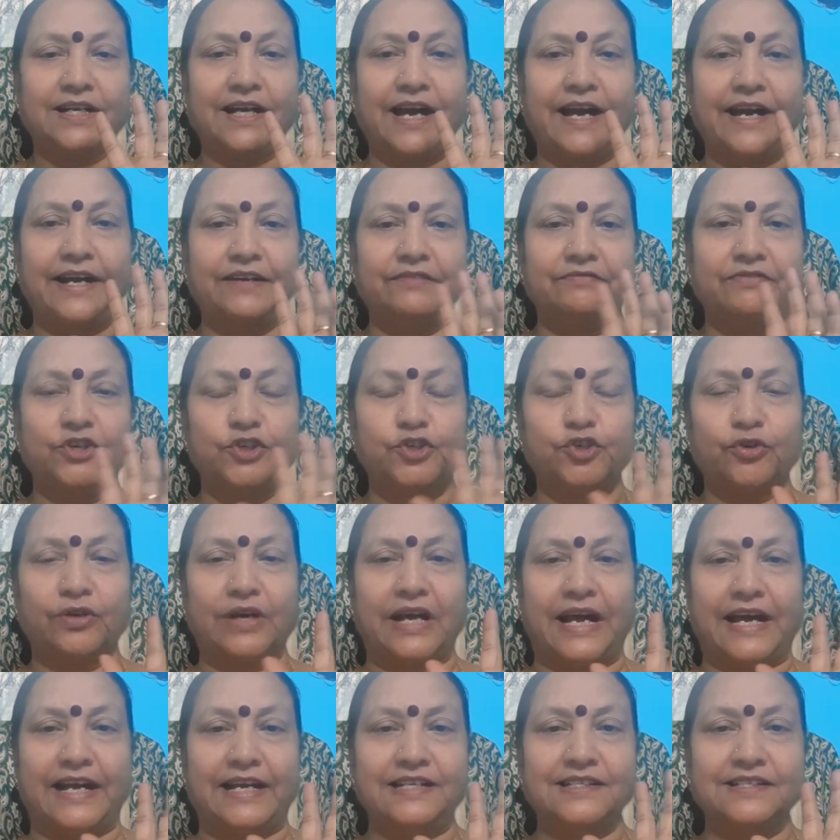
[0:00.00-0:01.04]
and
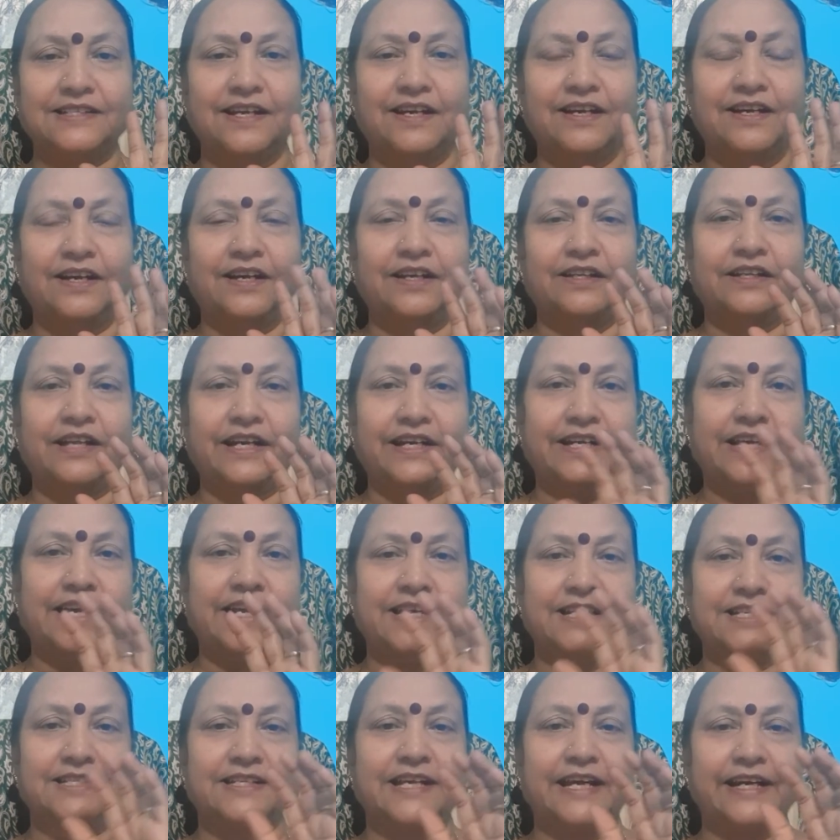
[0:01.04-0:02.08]
visualize that
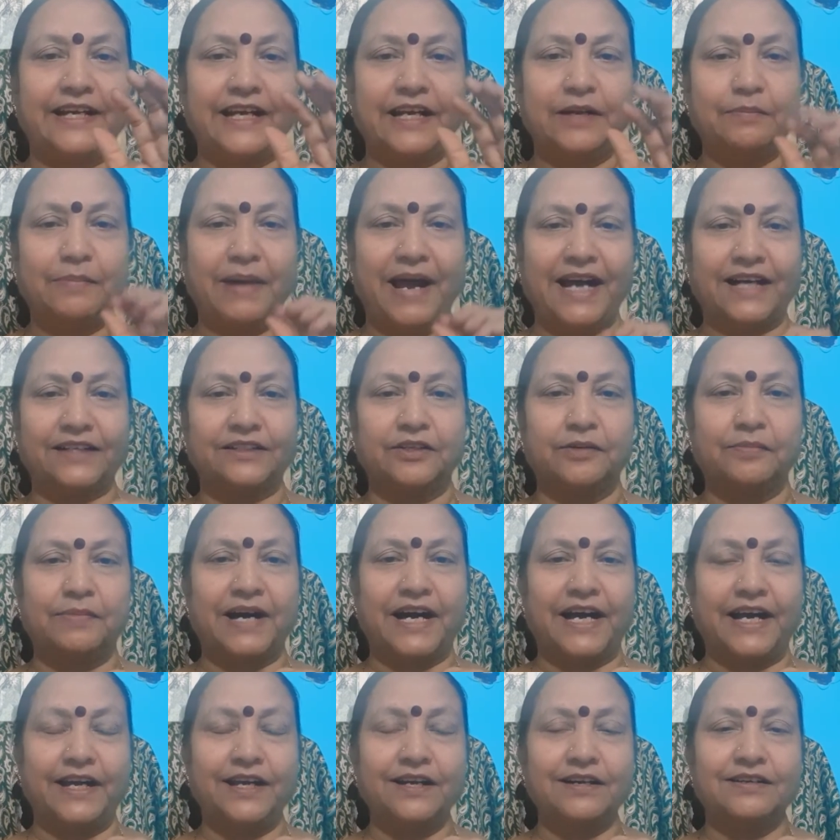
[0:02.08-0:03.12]
he is getting back the
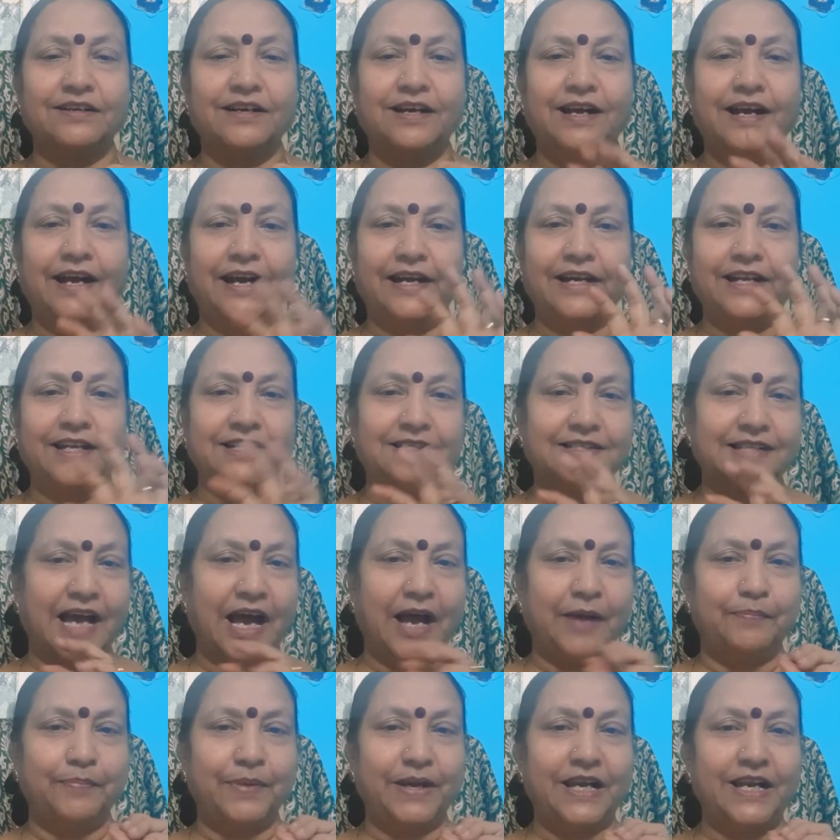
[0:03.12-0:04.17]
bike and he is
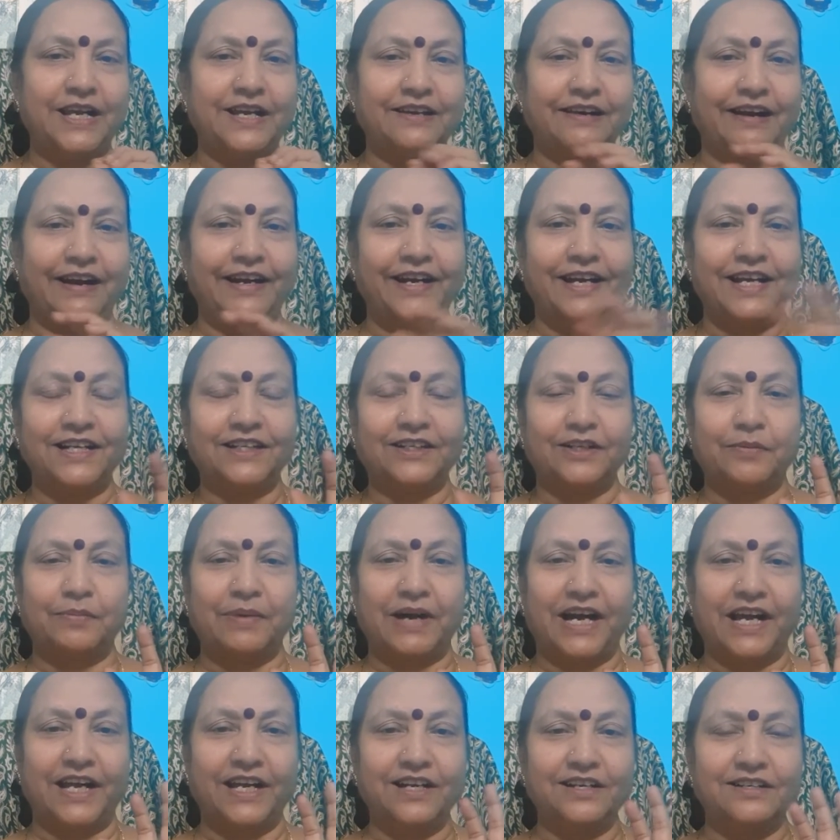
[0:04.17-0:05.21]
happily riding the
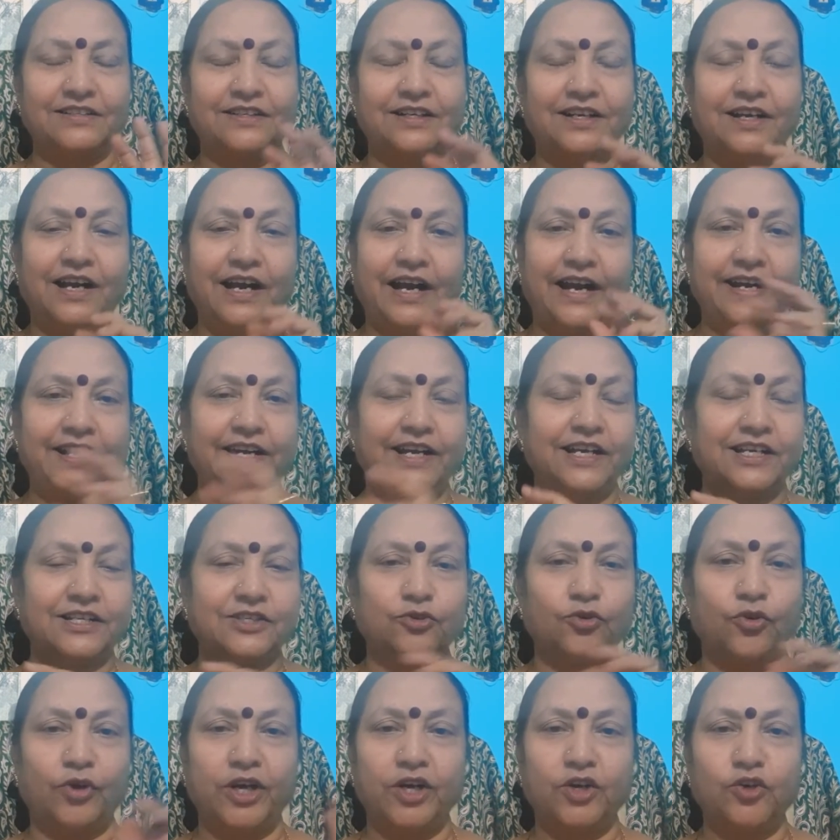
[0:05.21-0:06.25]
bike and he is
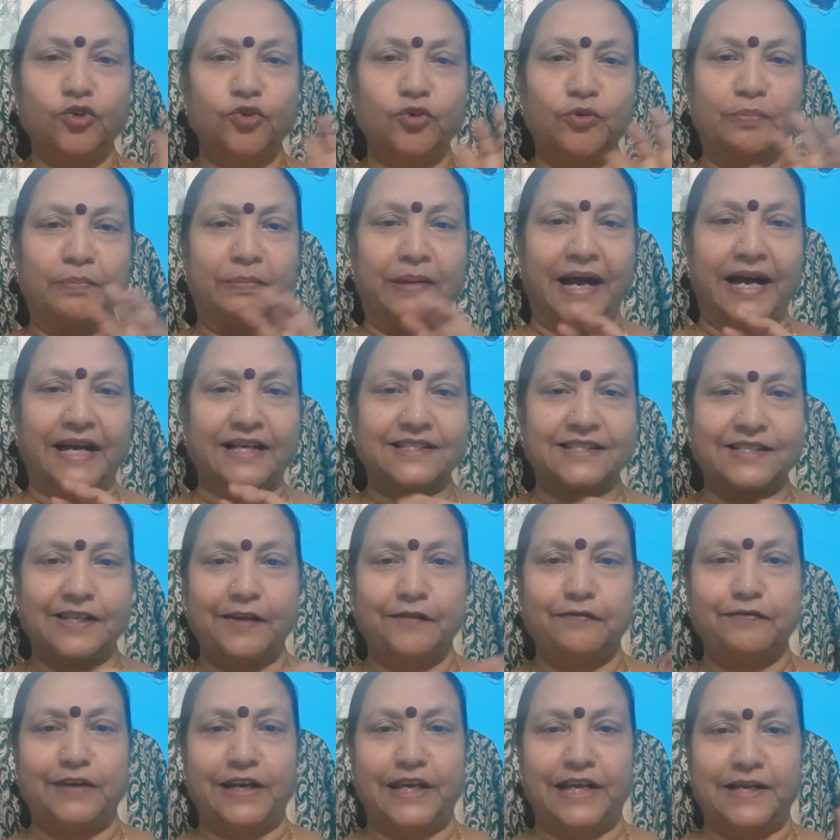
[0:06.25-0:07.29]
going home back
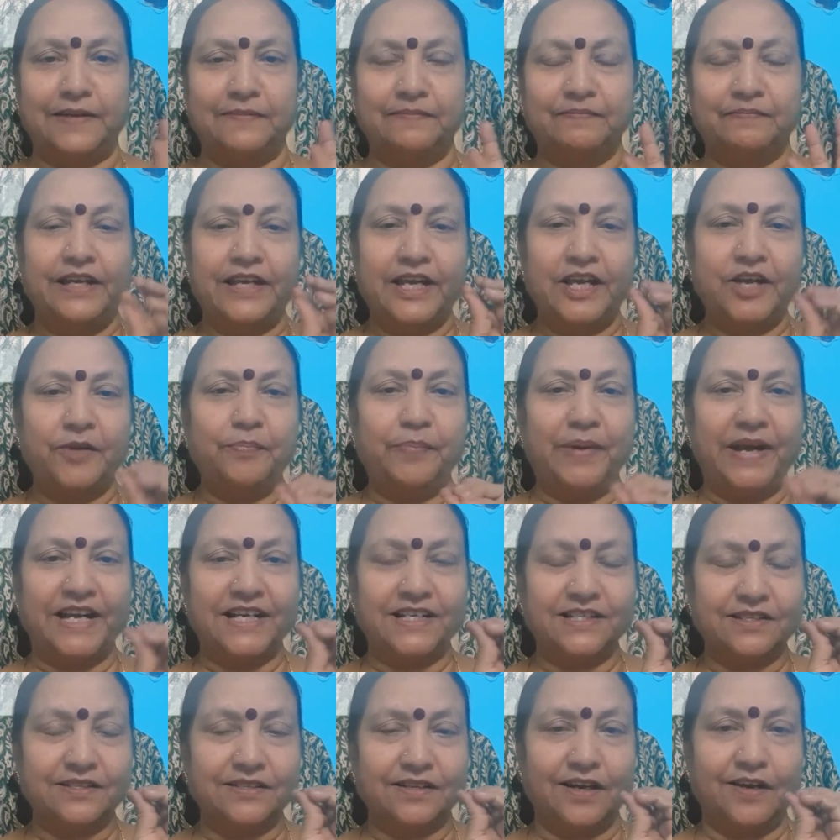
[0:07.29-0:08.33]
safely. He
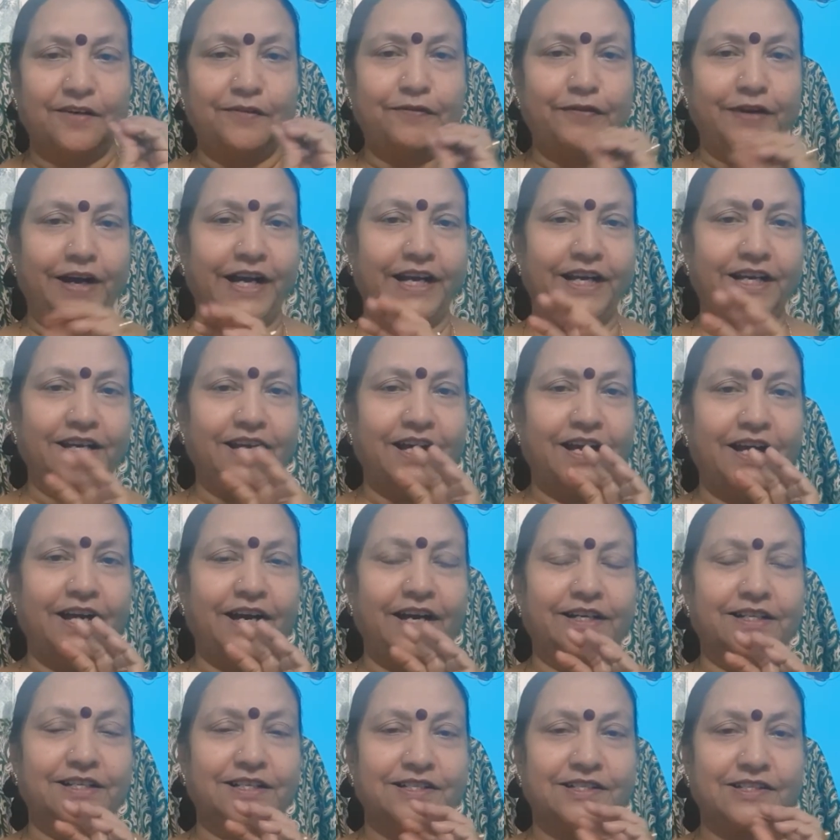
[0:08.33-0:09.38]
pays a fine
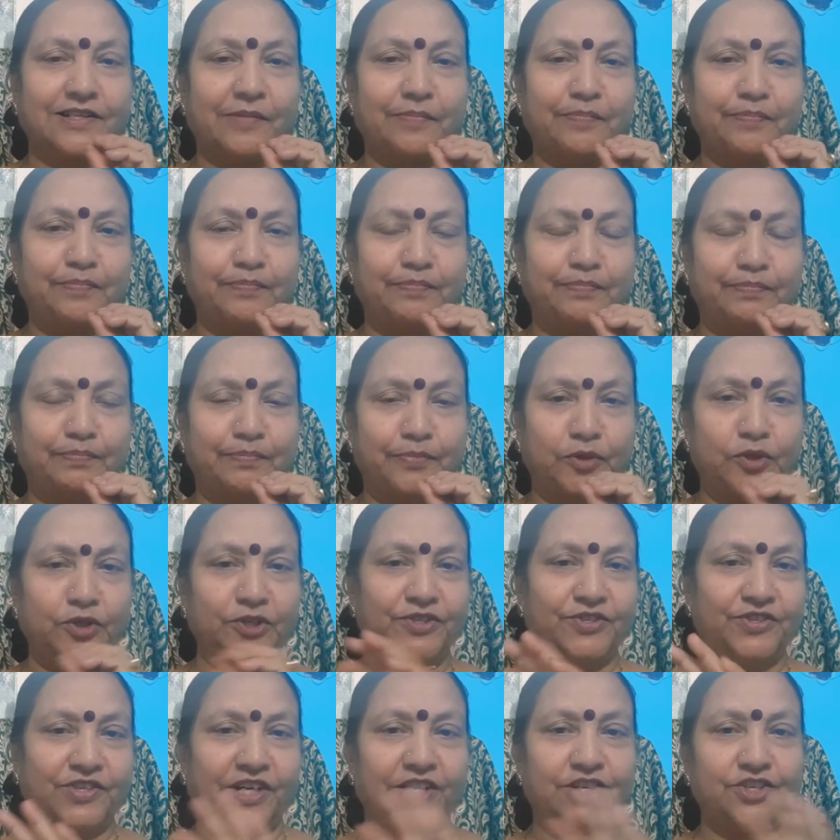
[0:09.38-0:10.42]
at some
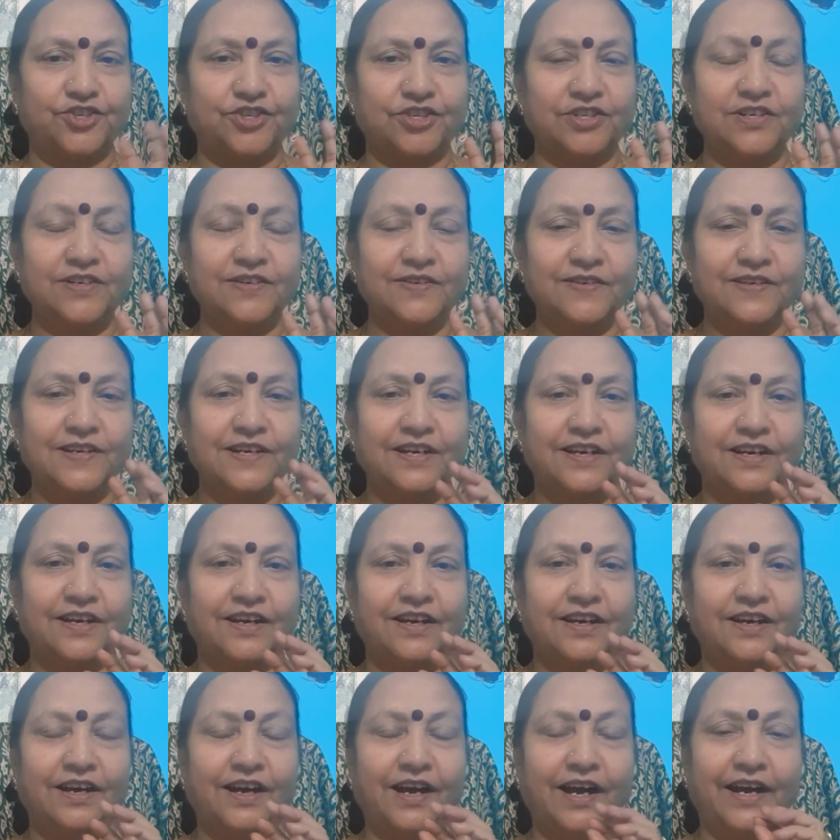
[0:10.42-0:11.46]
police station
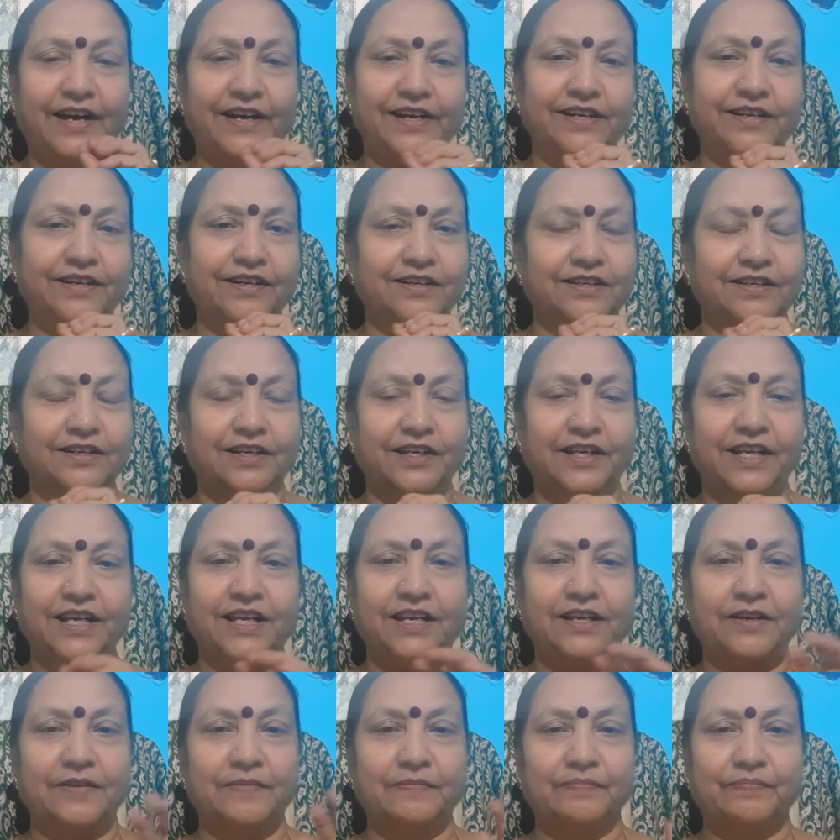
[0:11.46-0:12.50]
and uh,
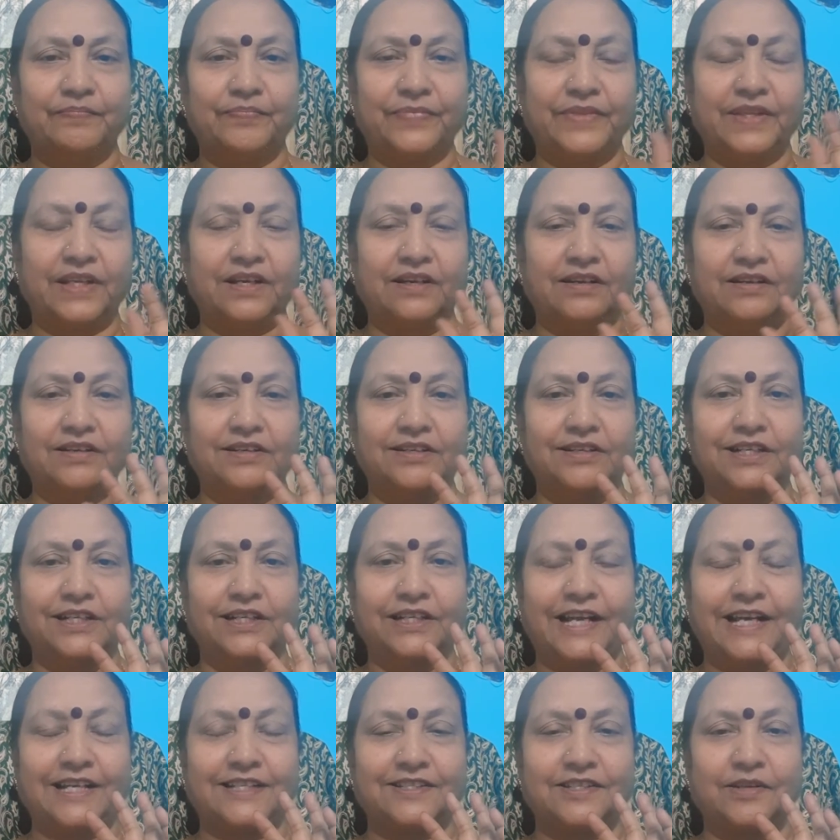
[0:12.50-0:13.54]
he
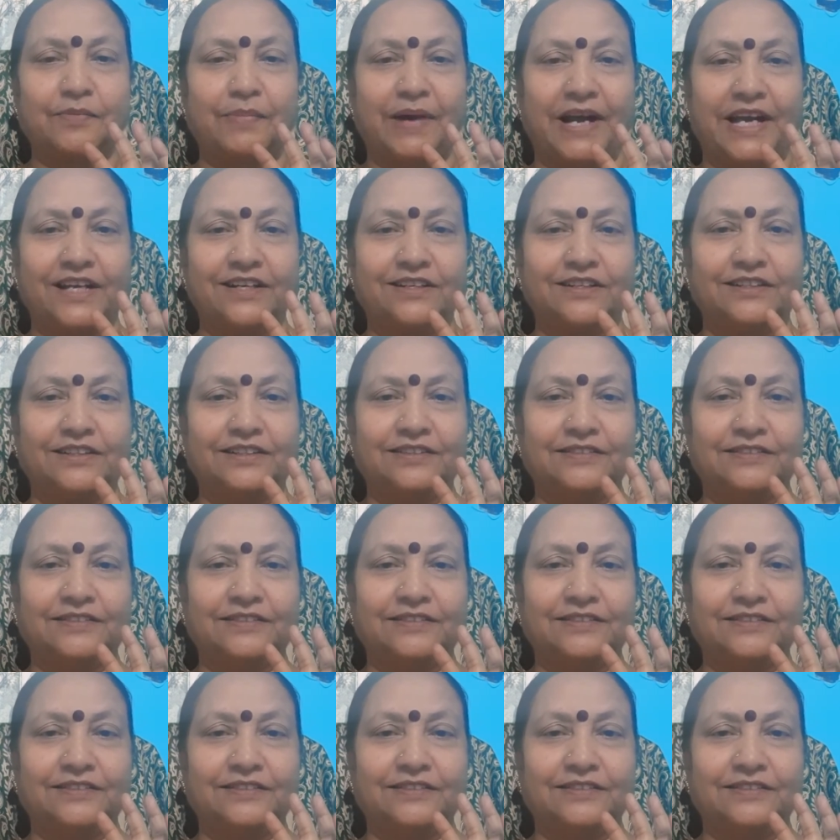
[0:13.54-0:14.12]
takes the bike.